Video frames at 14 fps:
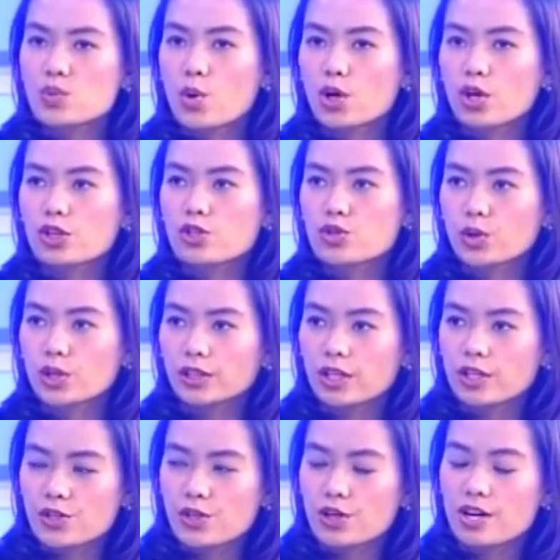water
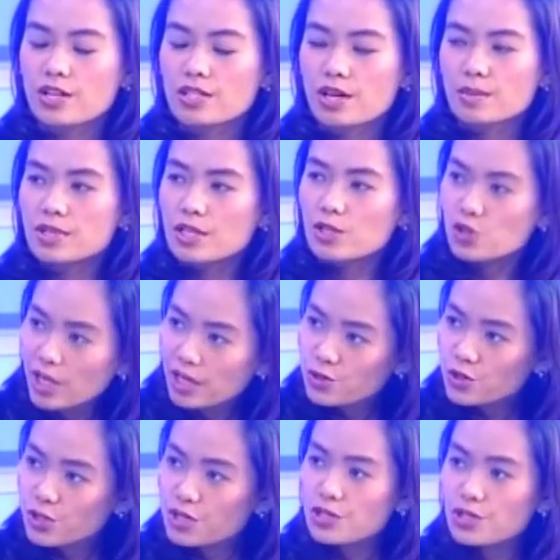shortage, there are some
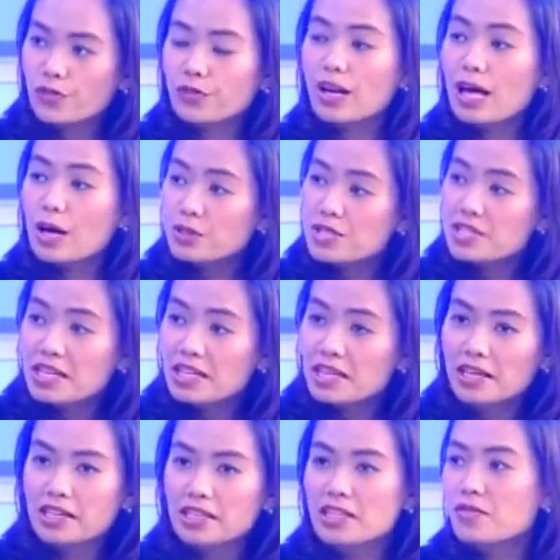suggestions of cloud
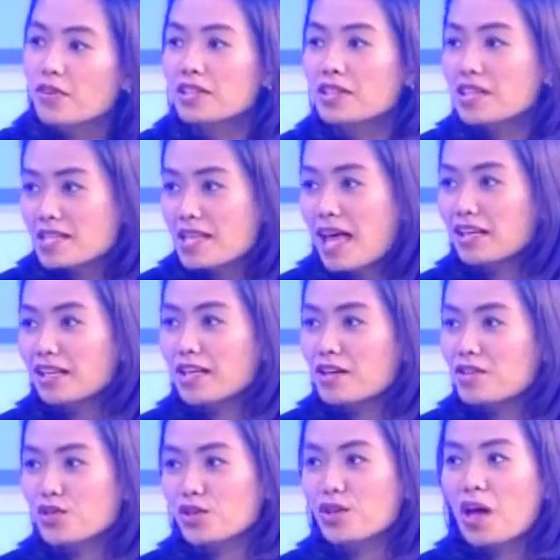seeding and even
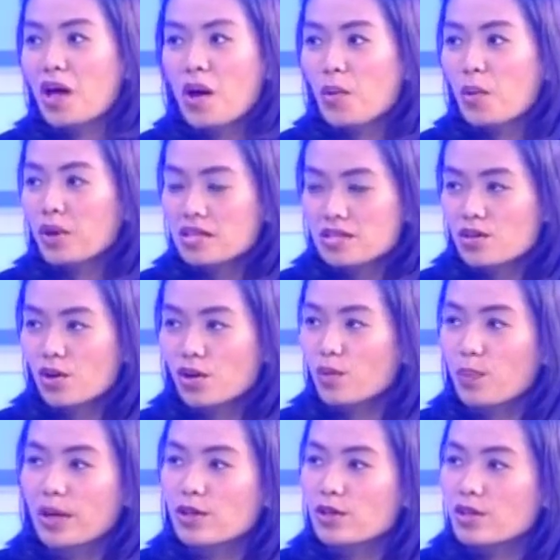desalination. What is your
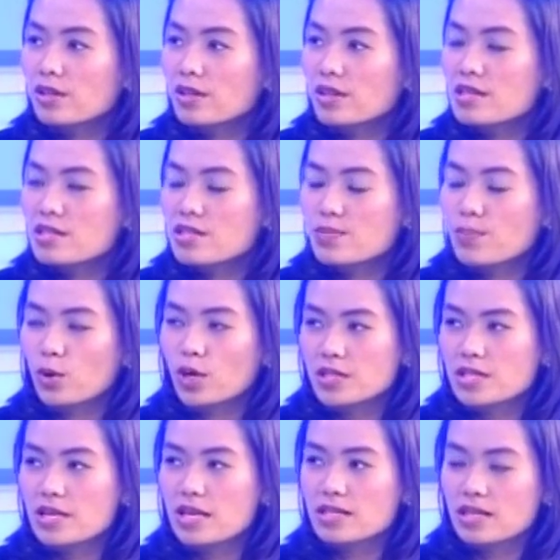opinion on these
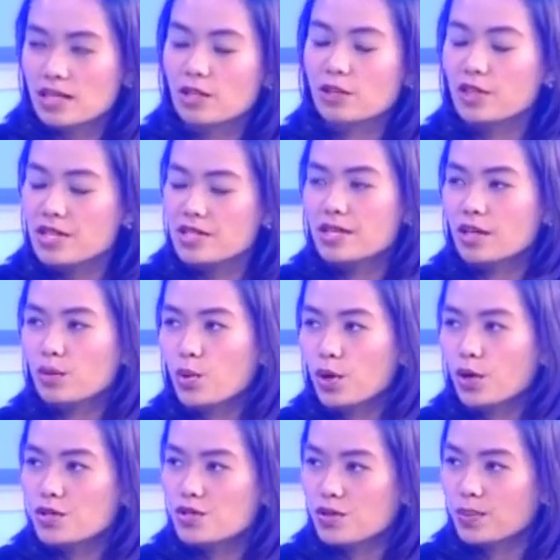processes in increasing our
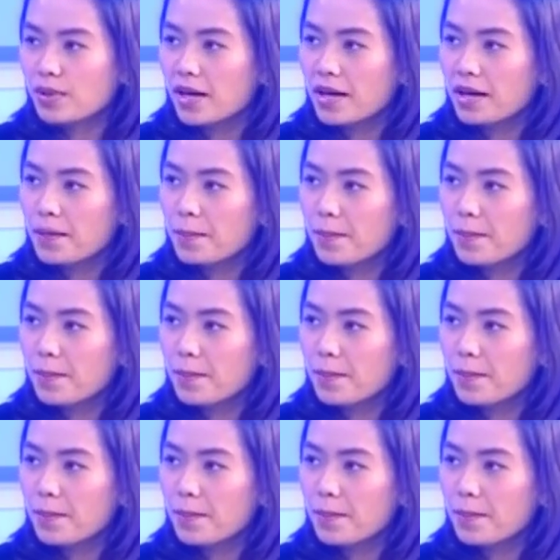water supply?